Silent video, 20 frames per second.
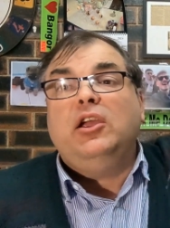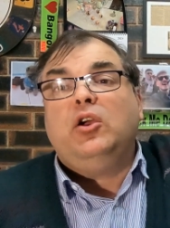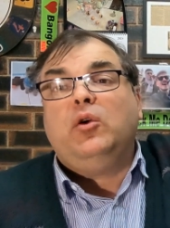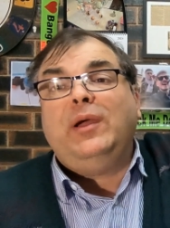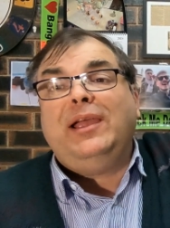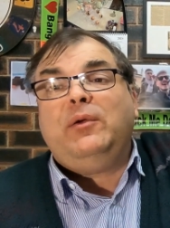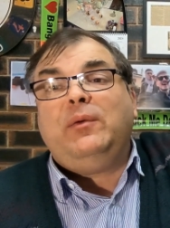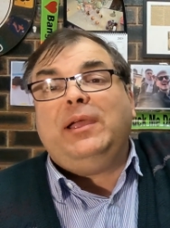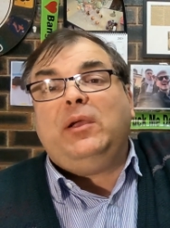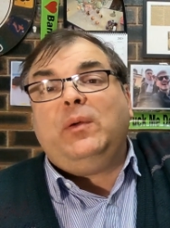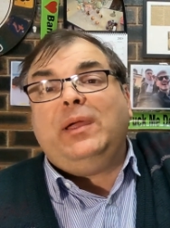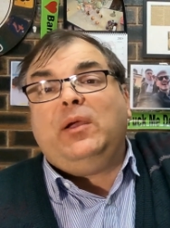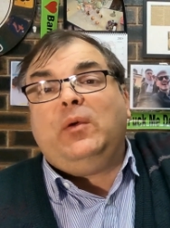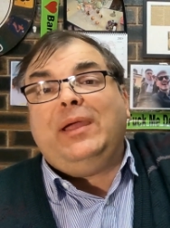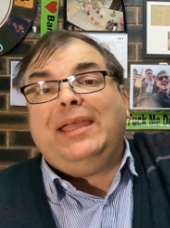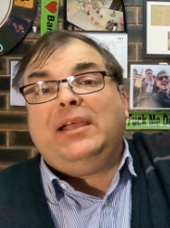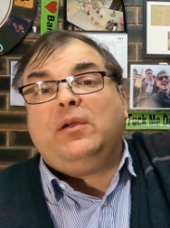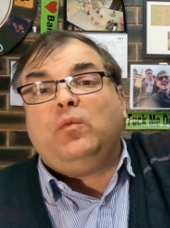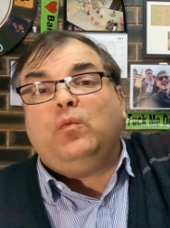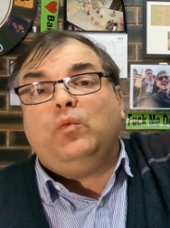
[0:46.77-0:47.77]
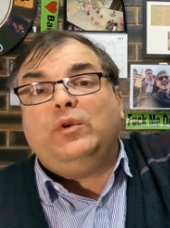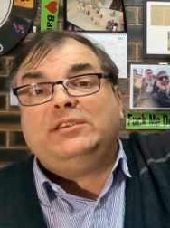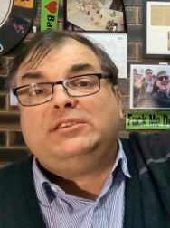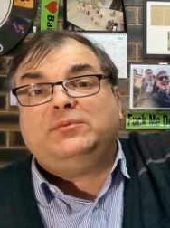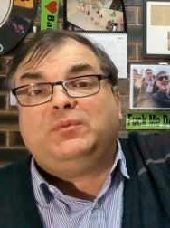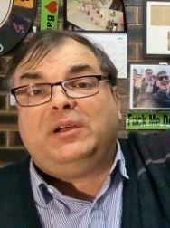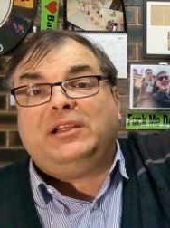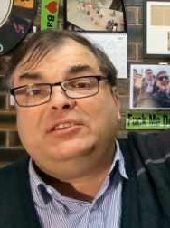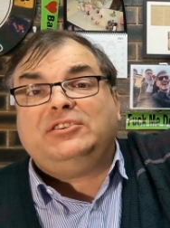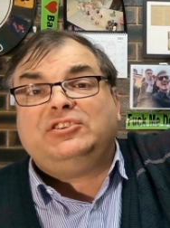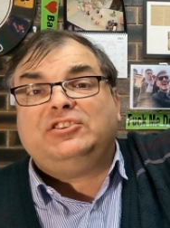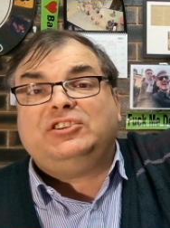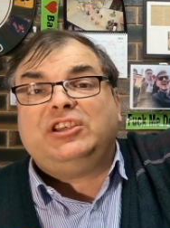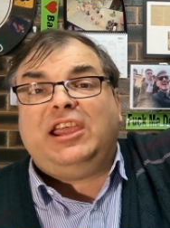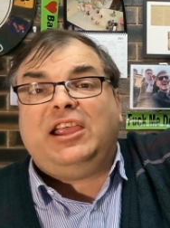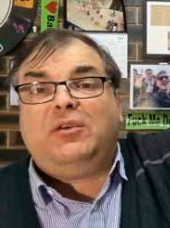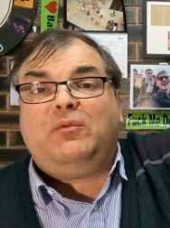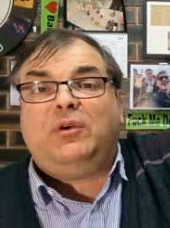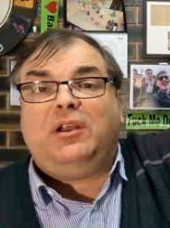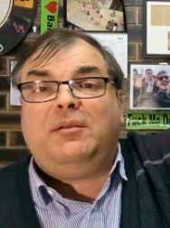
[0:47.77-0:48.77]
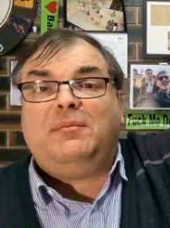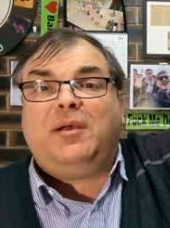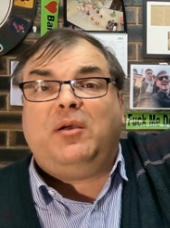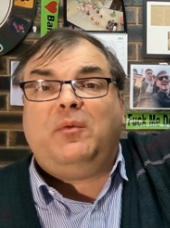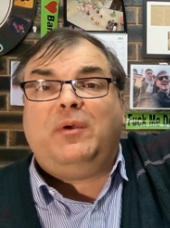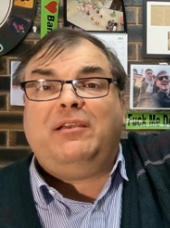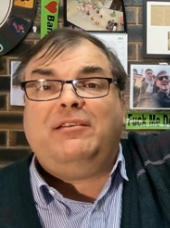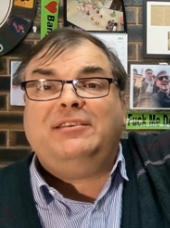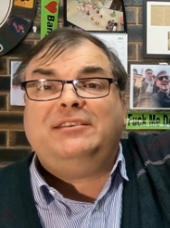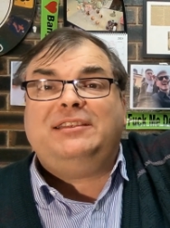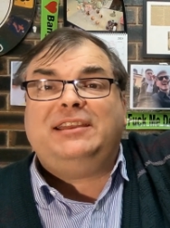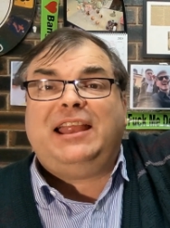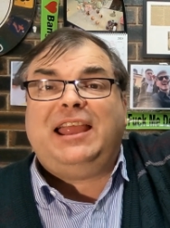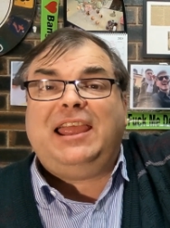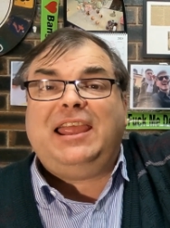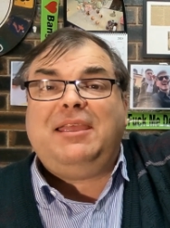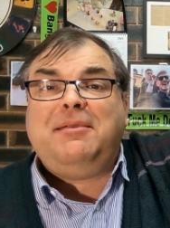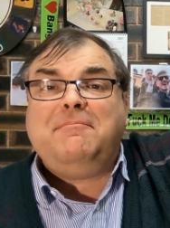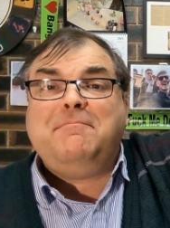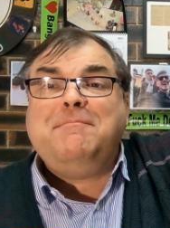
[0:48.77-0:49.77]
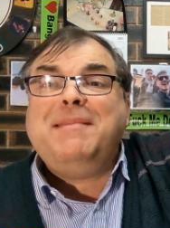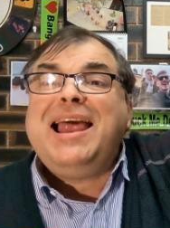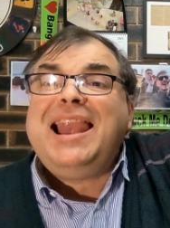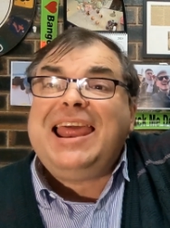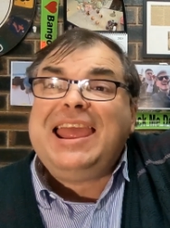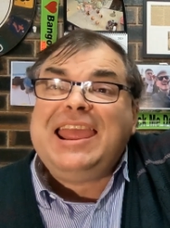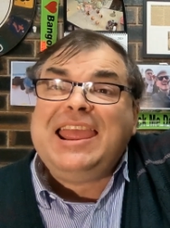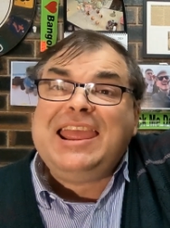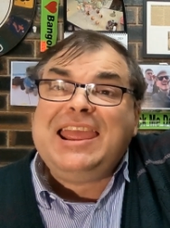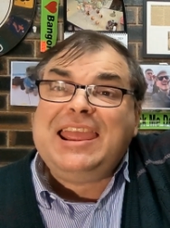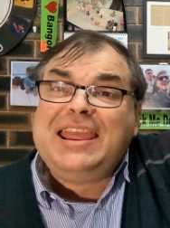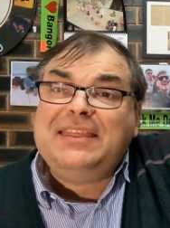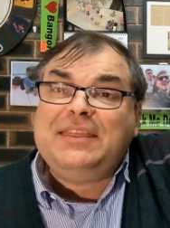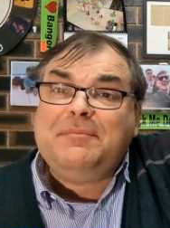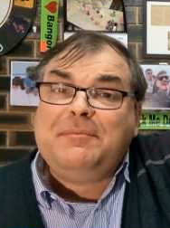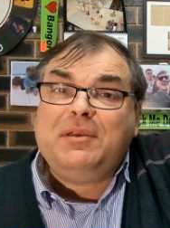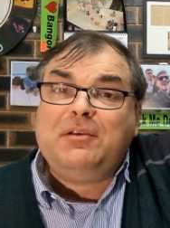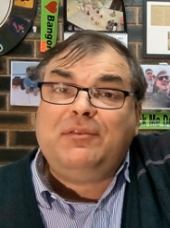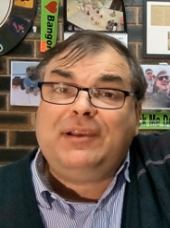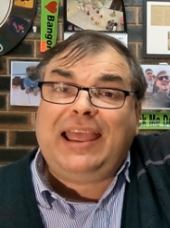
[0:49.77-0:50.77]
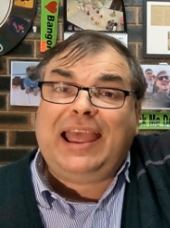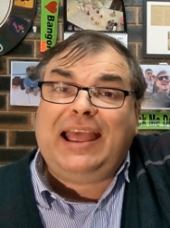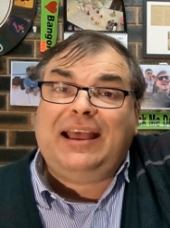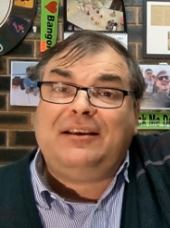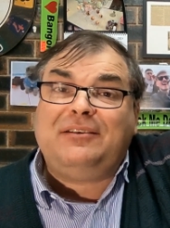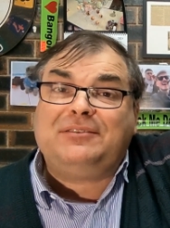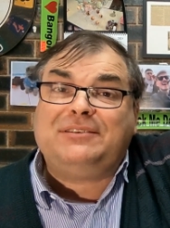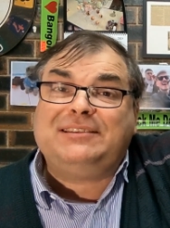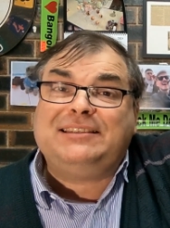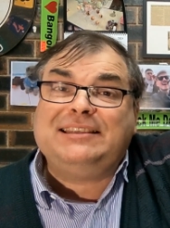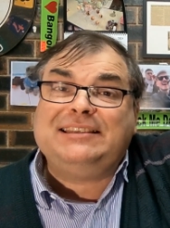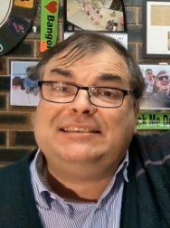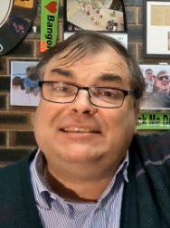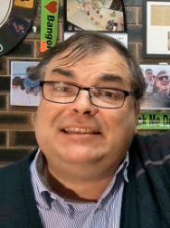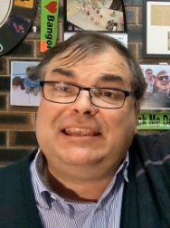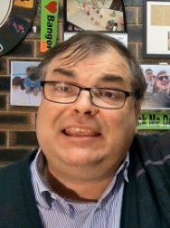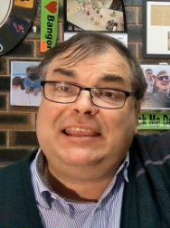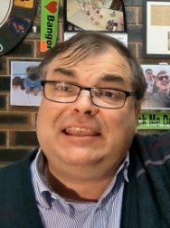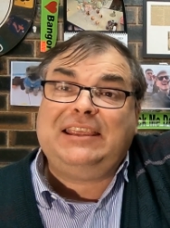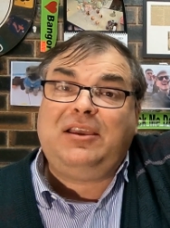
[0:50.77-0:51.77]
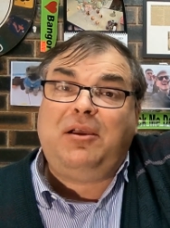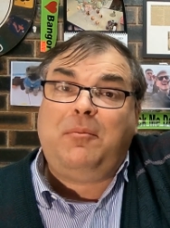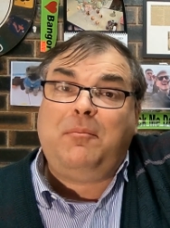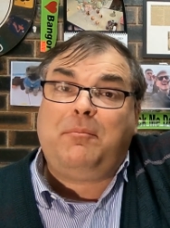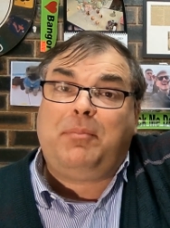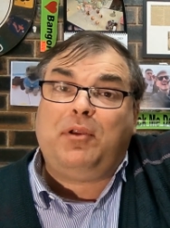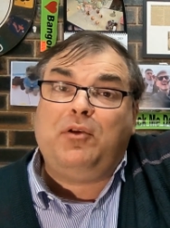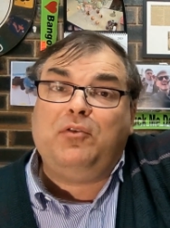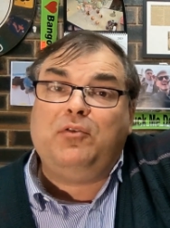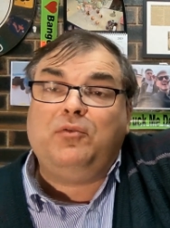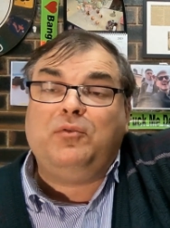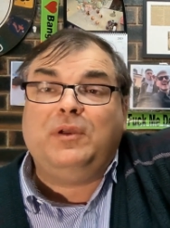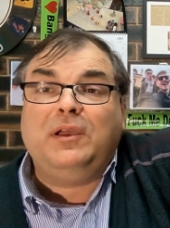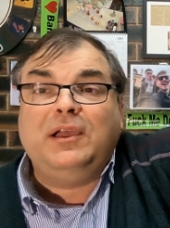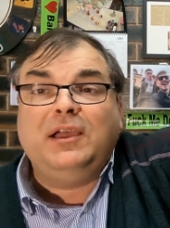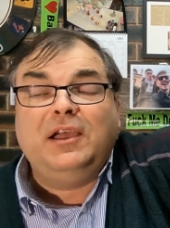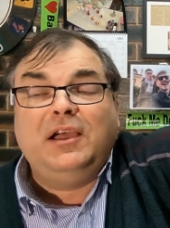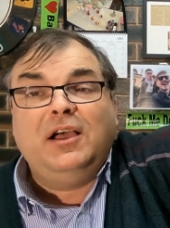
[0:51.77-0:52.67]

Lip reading: Quick, wristwatch check. What am I wearing today? Millie, the Milgauss, the Z Blue.